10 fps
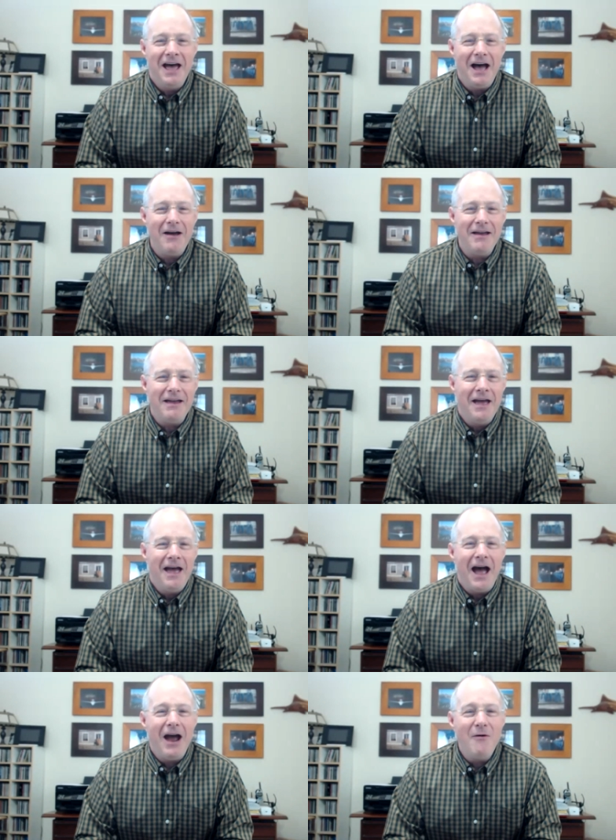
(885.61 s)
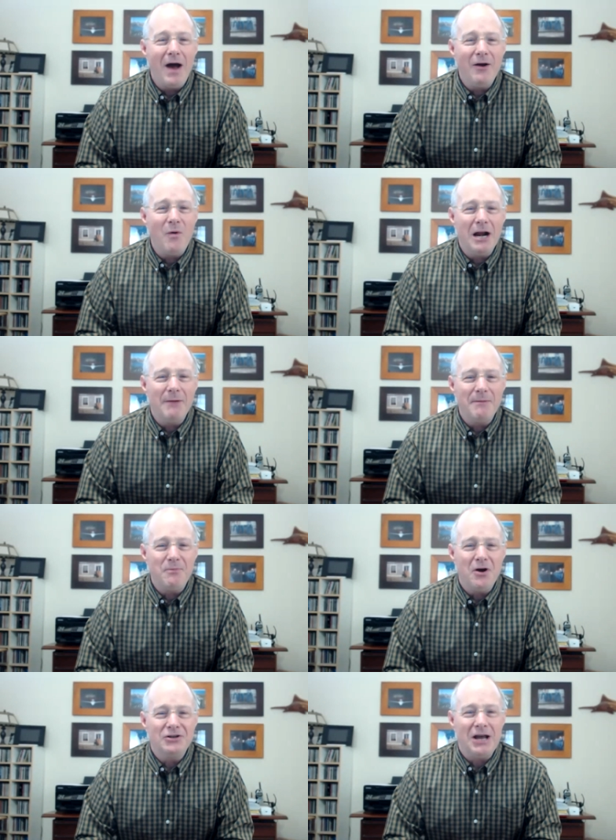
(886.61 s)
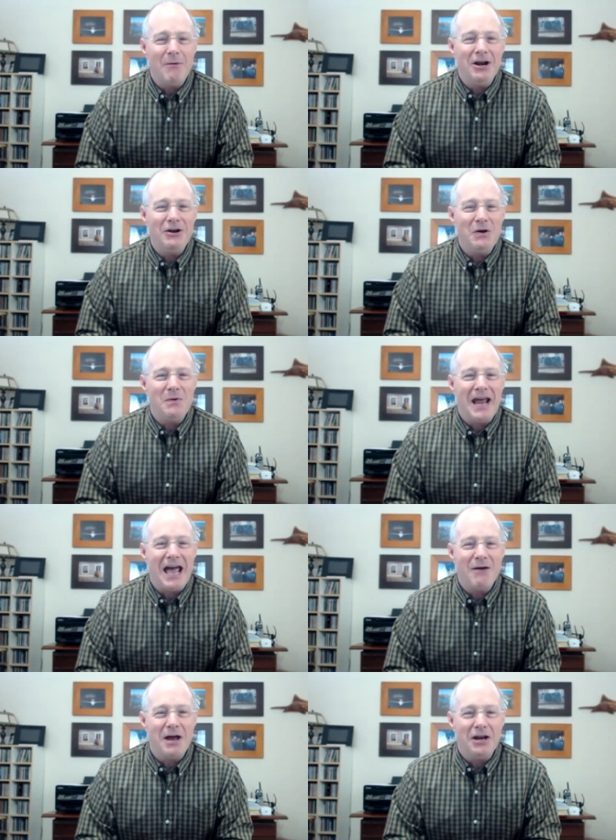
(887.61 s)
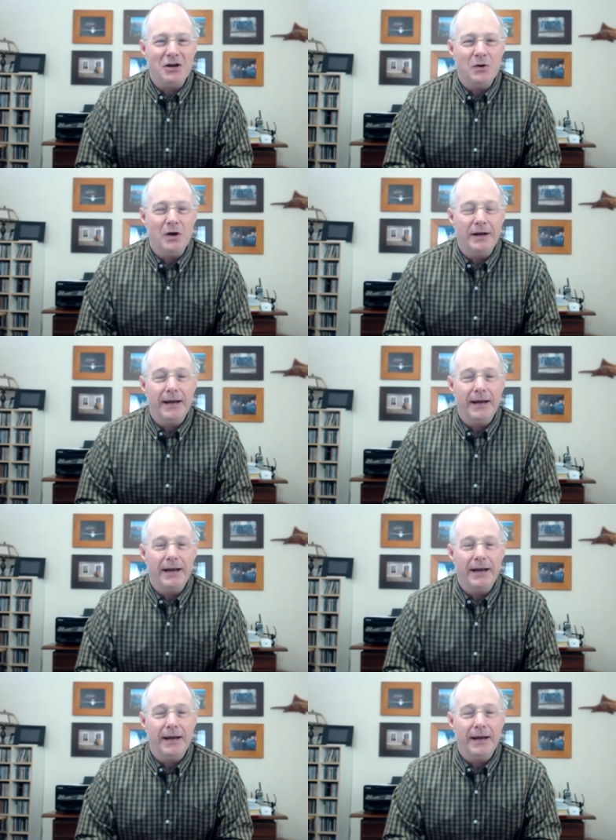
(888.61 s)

I, I, I don't want to be pushed. I want to do it when I want to do it.